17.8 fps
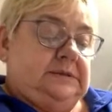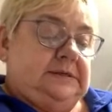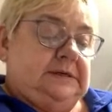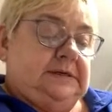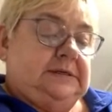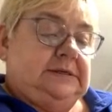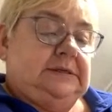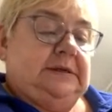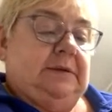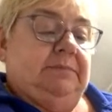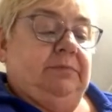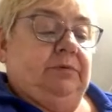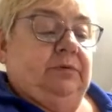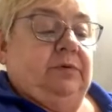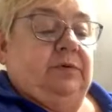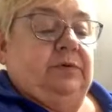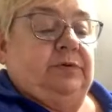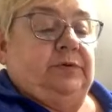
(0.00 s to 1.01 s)

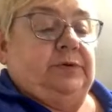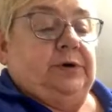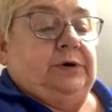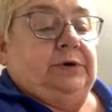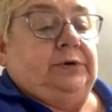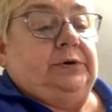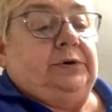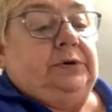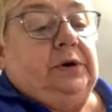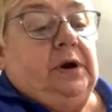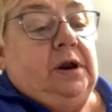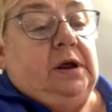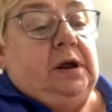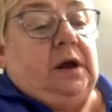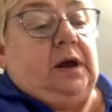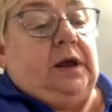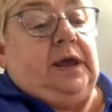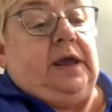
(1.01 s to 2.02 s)
December 3rd,
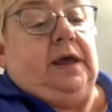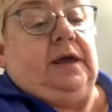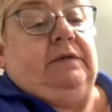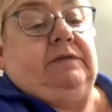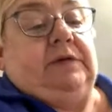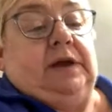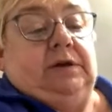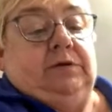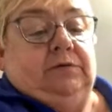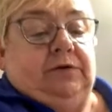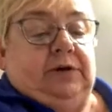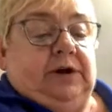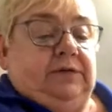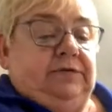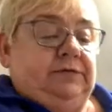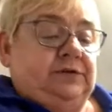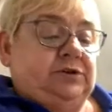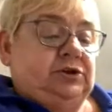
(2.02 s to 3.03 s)
I have a
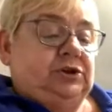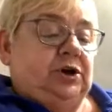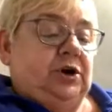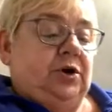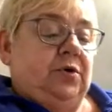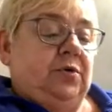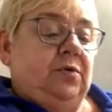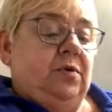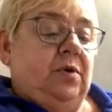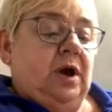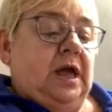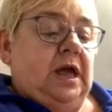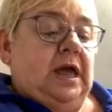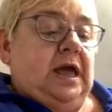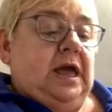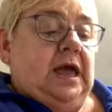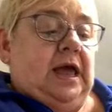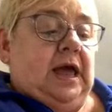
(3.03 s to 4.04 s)
craft show
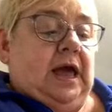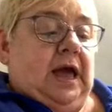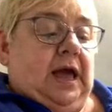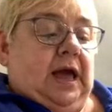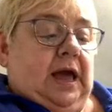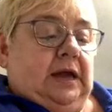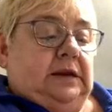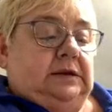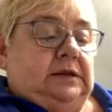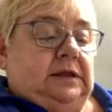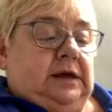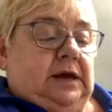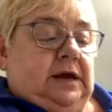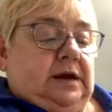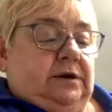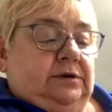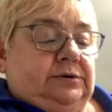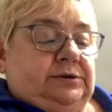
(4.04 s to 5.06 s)
at the
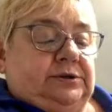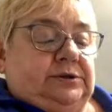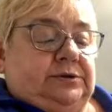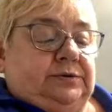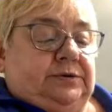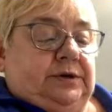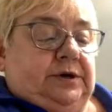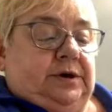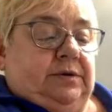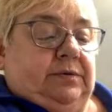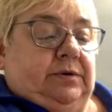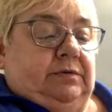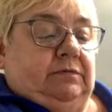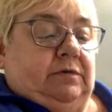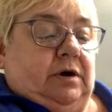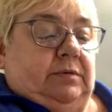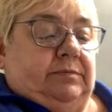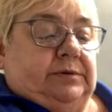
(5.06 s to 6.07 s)
hair studio
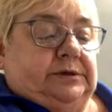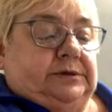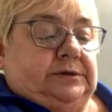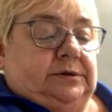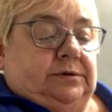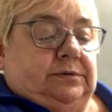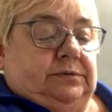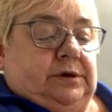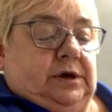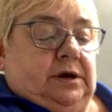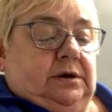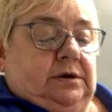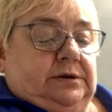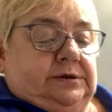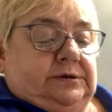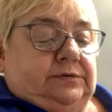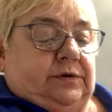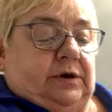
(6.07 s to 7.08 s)
in Robizonia.
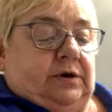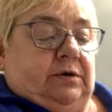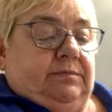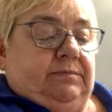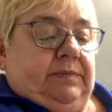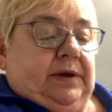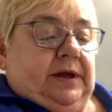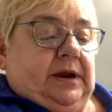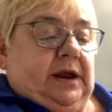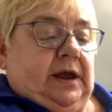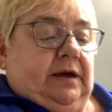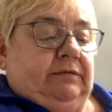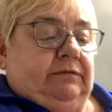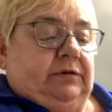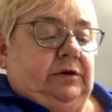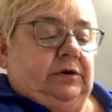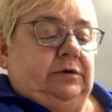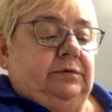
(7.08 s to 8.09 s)
It's right on Penn
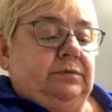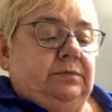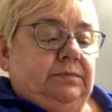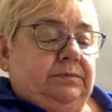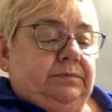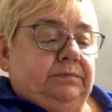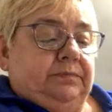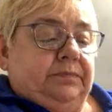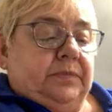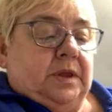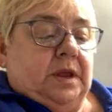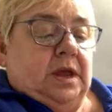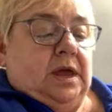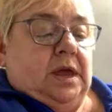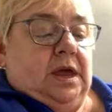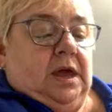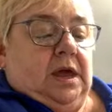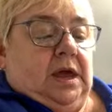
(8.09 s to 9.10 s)
Avenue.
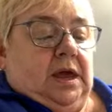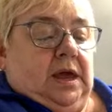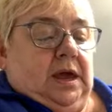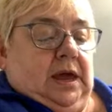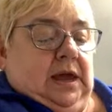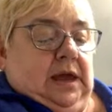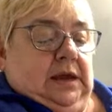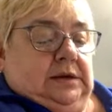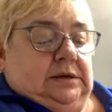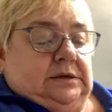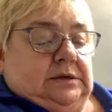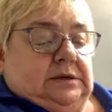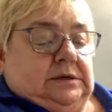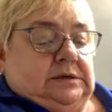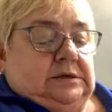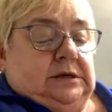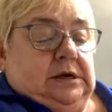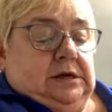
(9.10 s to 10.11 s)

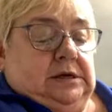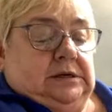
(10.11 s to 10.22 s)
And